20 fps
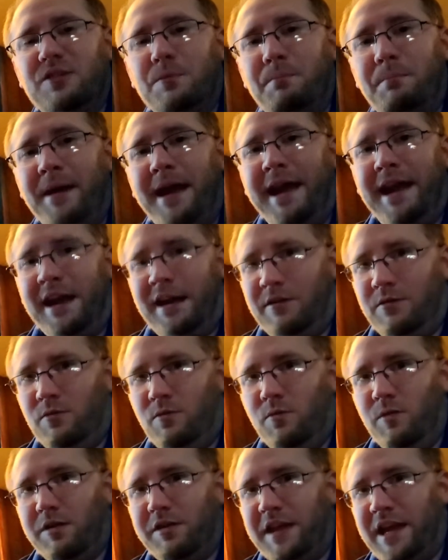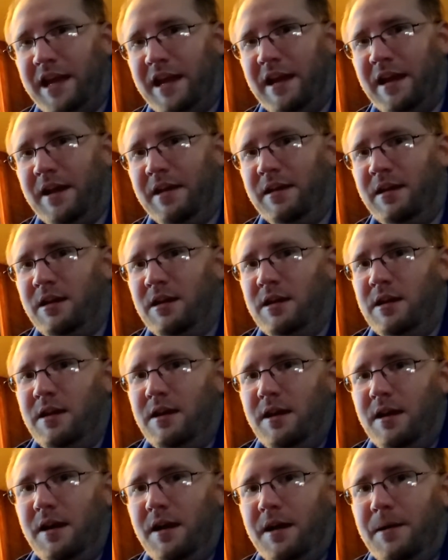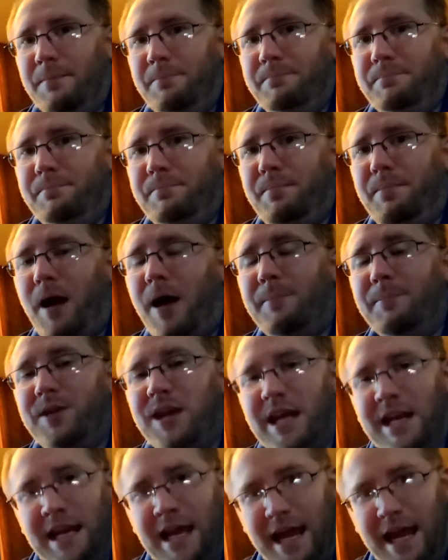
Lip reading: man with a pumpkin